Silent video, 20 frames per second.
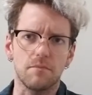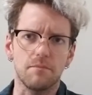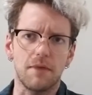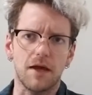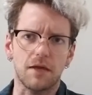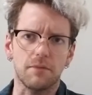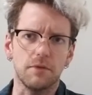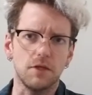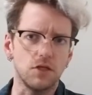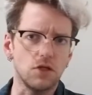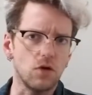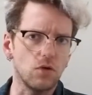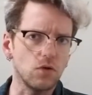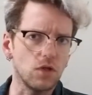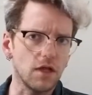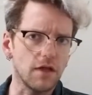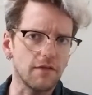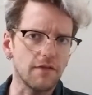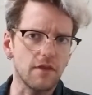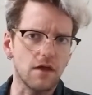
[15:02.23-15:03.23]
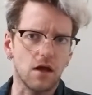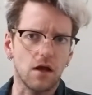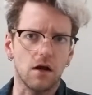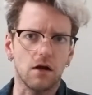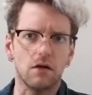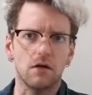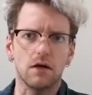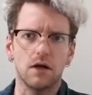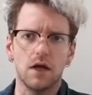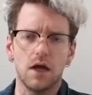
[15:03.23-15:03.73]
Mike Mignola in
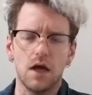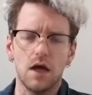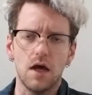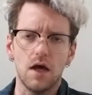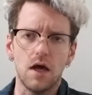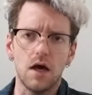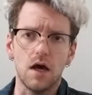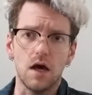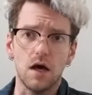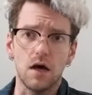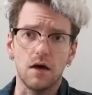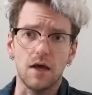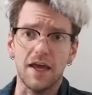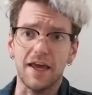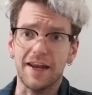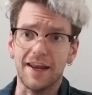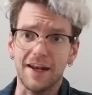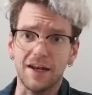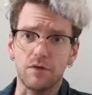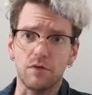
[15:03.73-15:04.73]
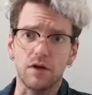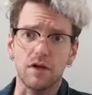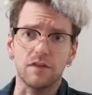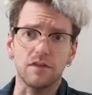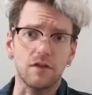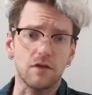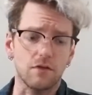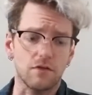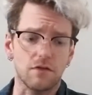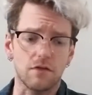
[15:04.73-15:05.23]
there. At any rate,
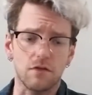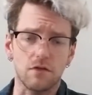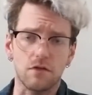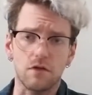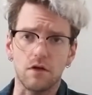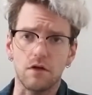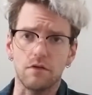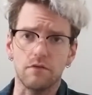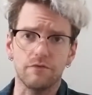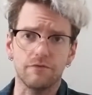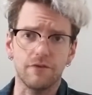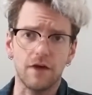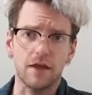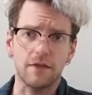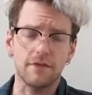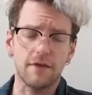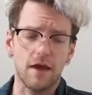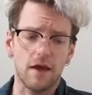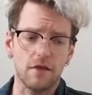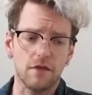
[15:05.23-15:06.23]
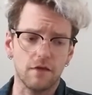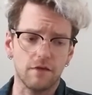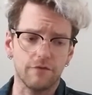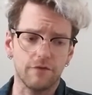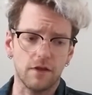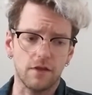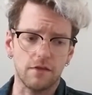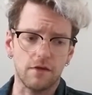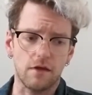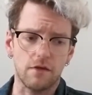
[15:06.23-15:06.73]
this is a fantastic,
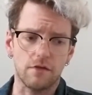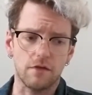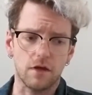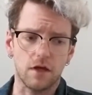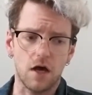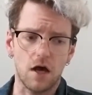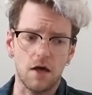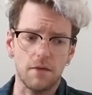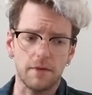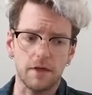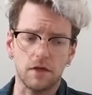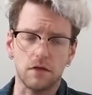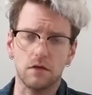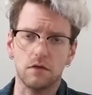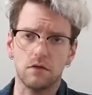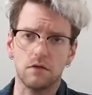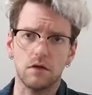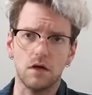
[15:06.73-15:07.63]
fantastic comic.